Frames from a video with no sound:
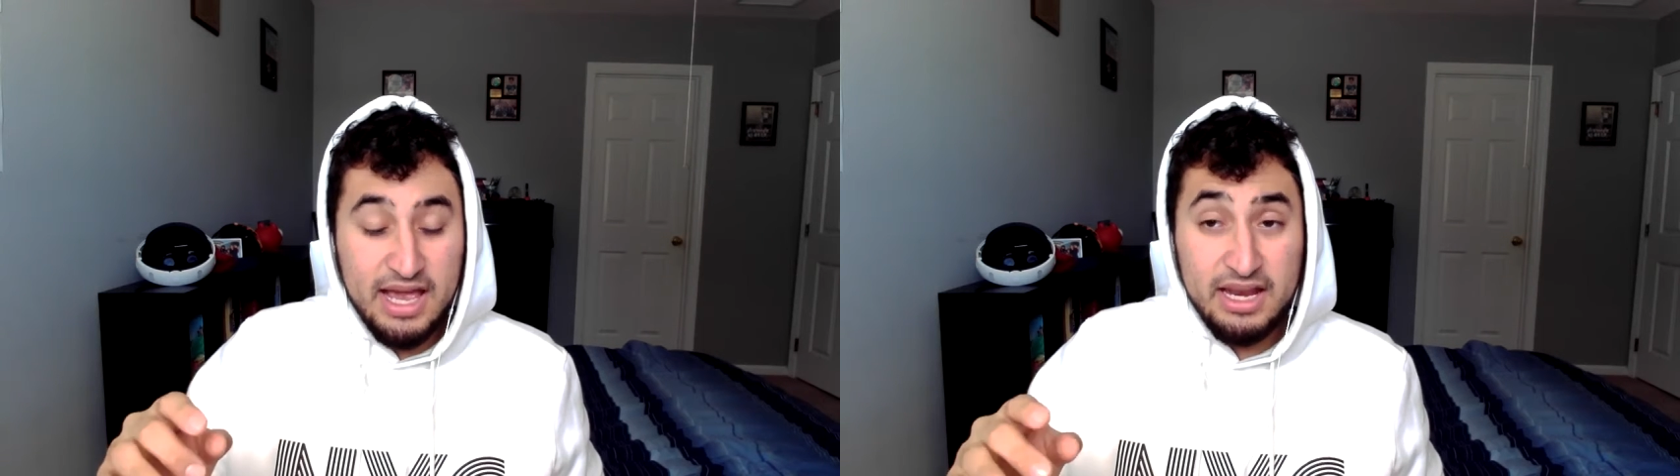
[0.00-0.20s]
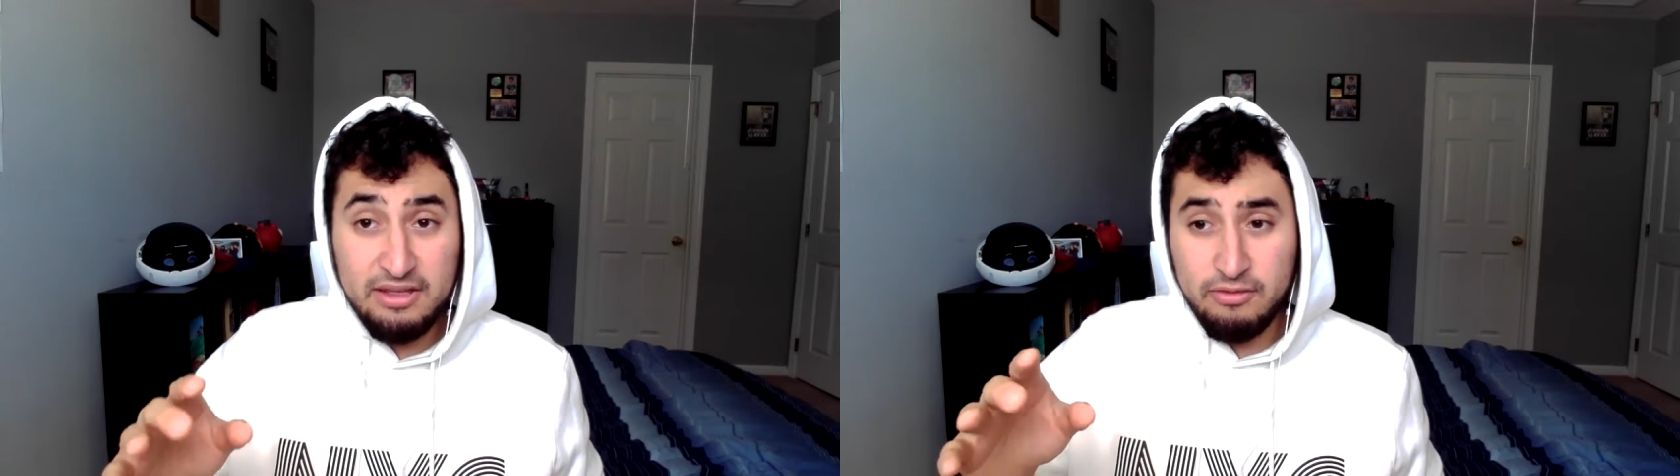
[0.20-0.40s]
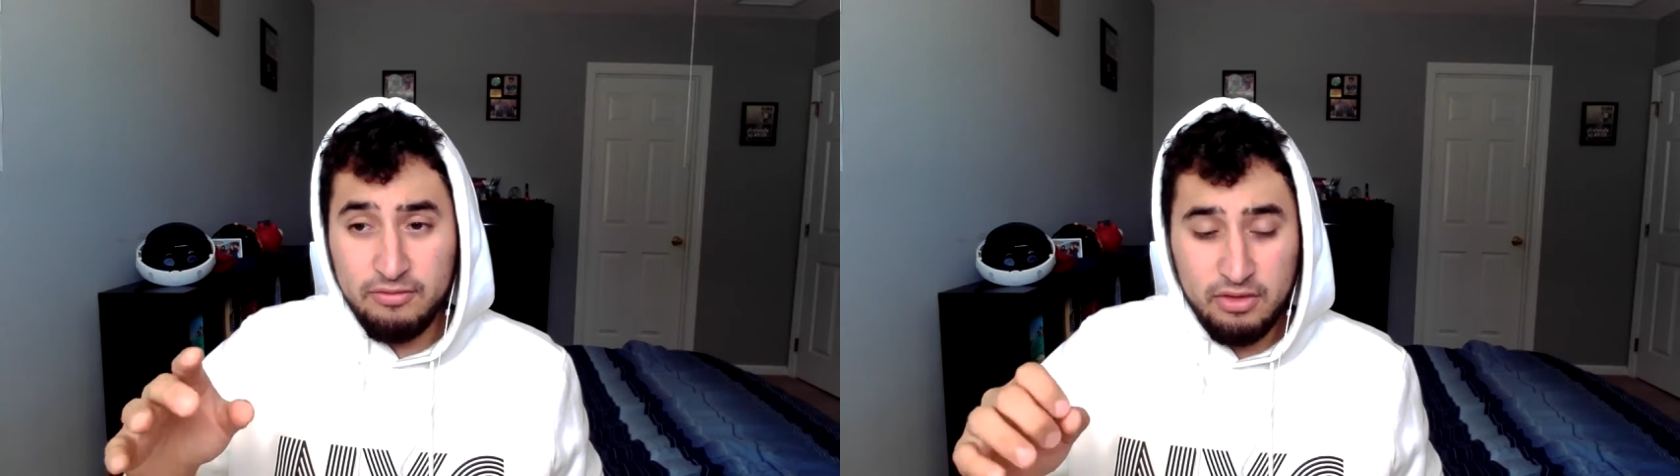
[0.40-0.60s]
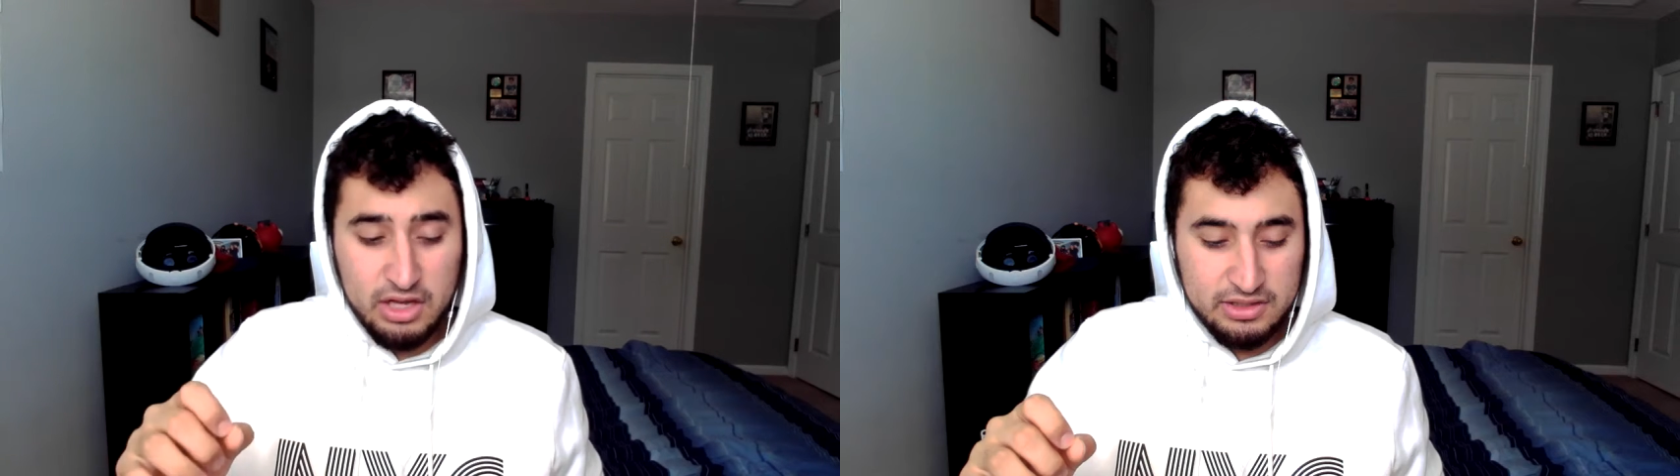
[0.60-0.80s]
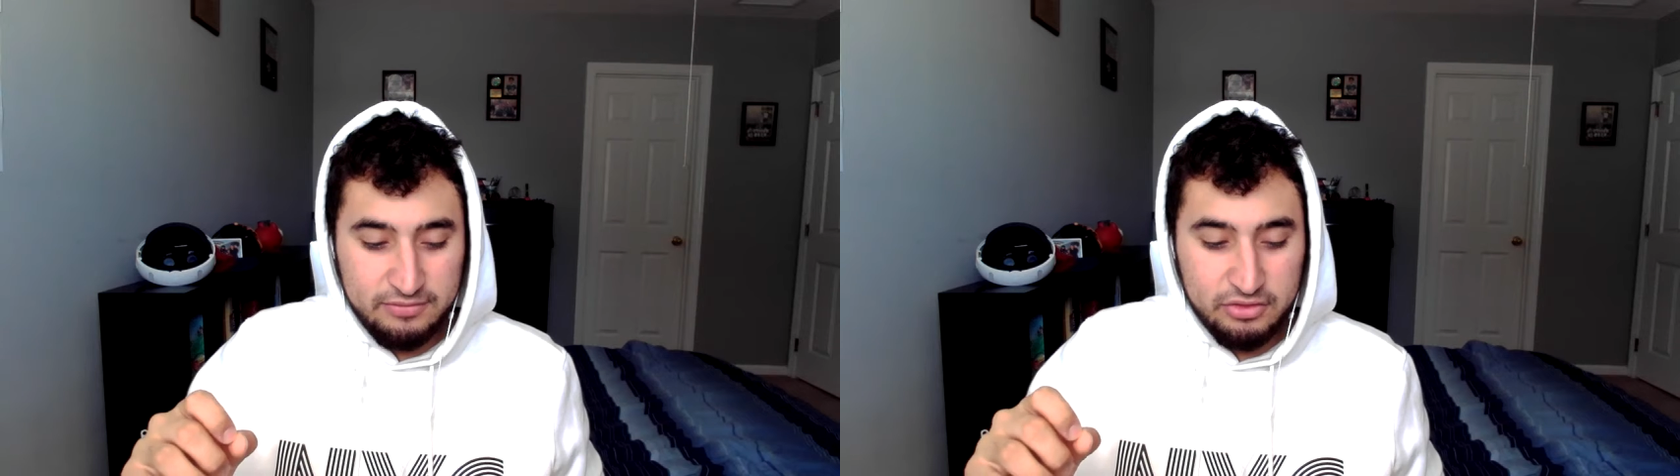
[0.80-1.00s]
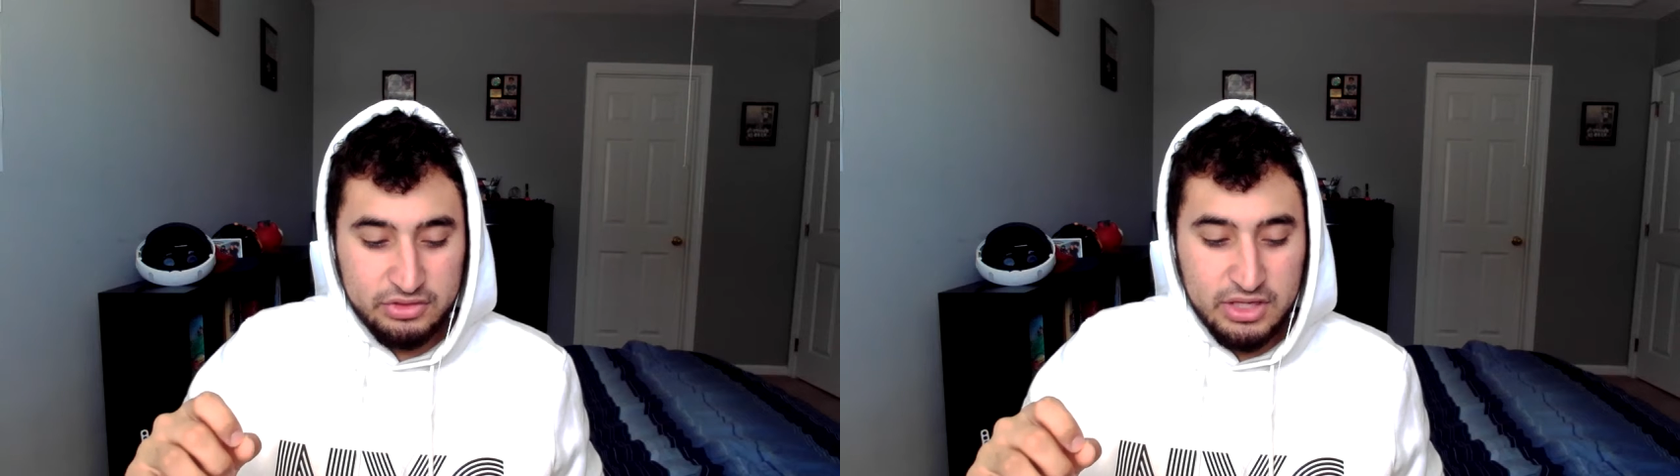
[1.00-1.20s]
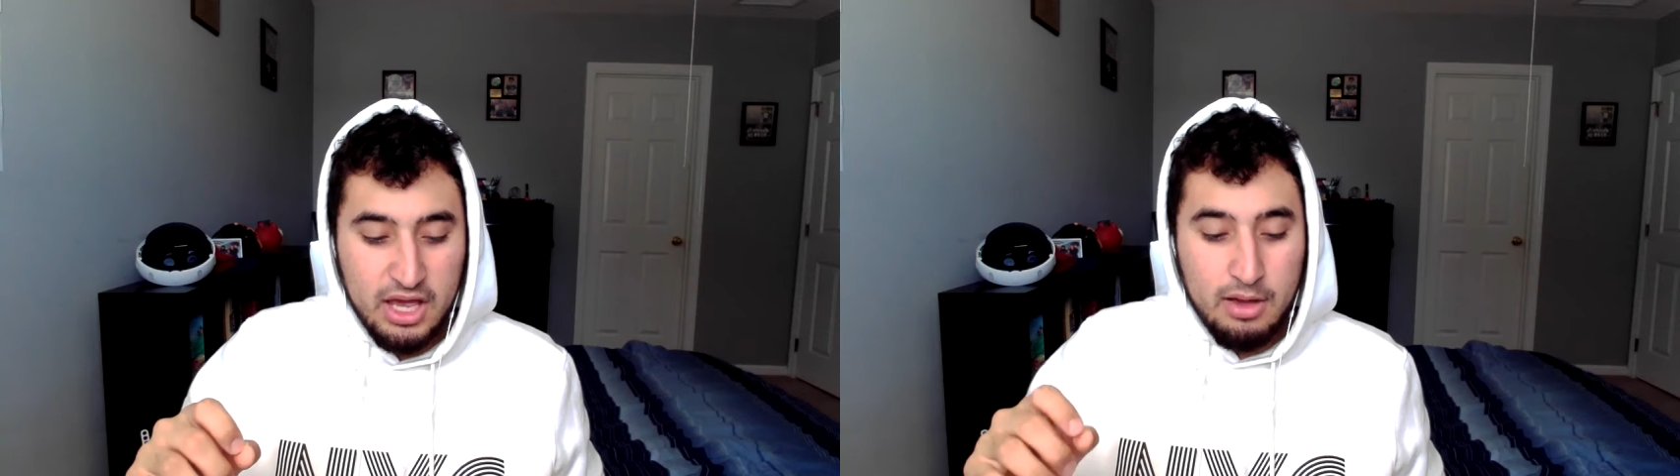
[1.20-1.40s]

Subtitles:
headache for philosophers,